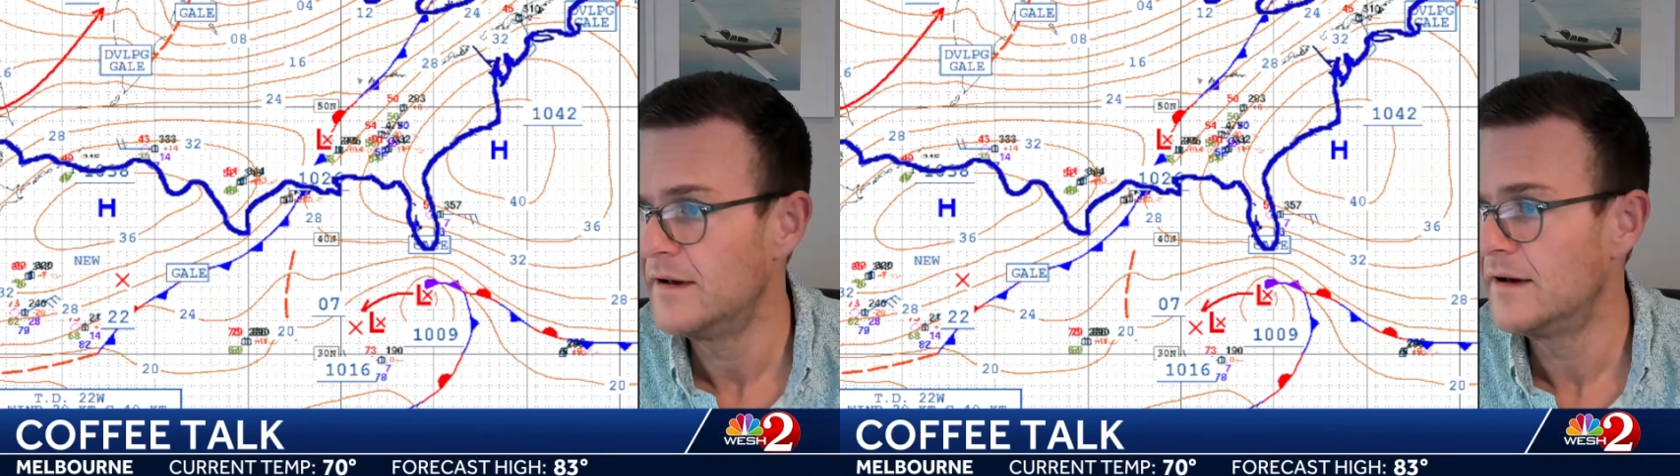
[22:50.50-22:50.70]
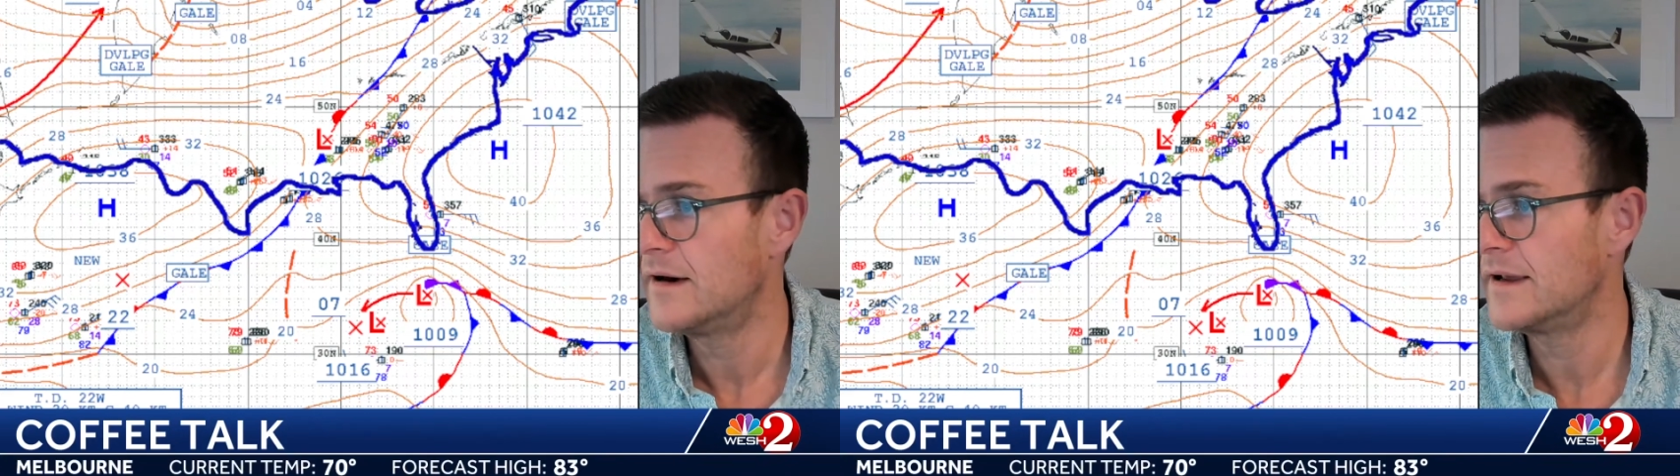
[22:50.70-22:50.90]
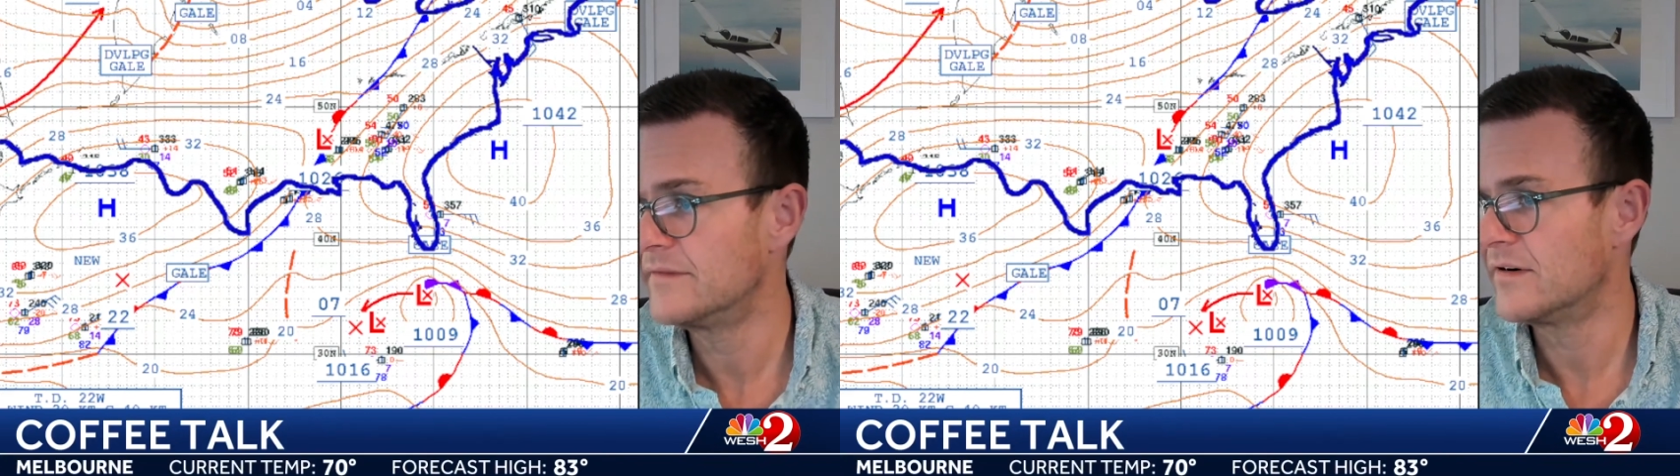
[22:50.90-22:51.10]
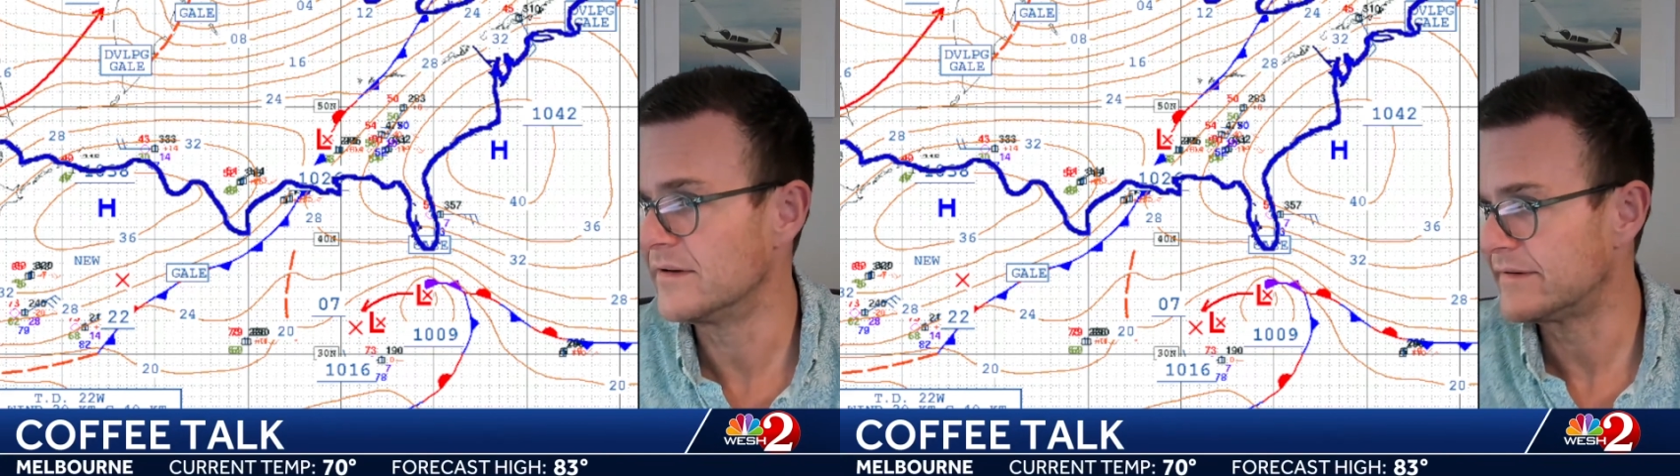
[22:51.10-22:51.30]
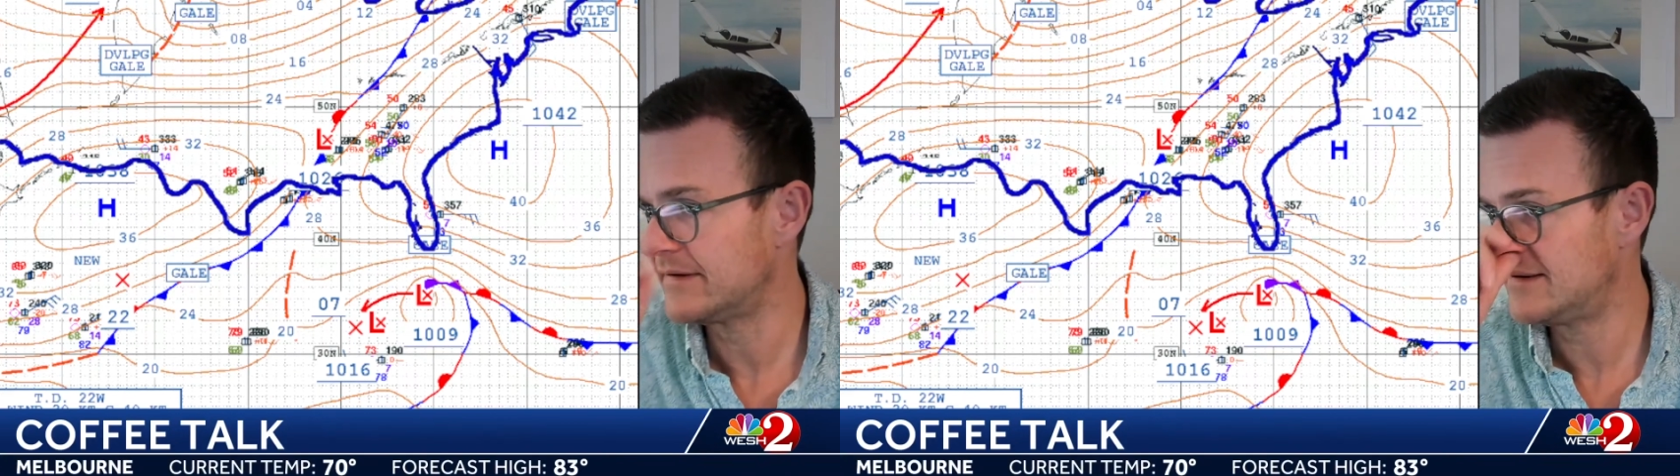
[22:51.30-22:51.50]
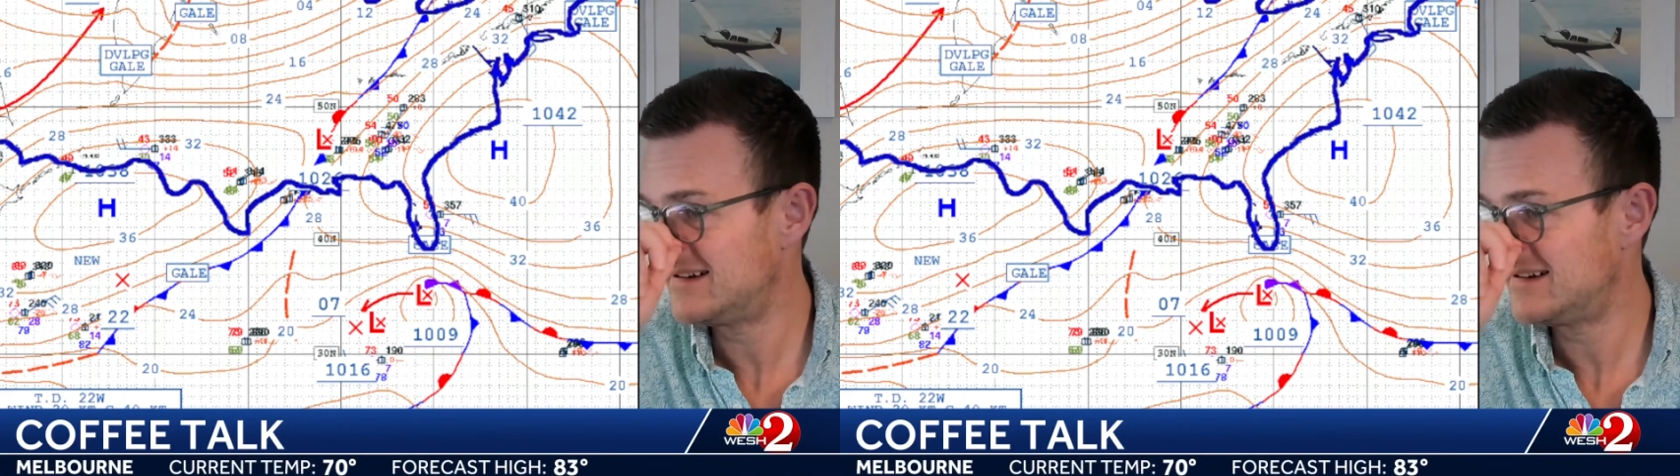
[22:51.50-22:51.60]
Oh, Gewalt.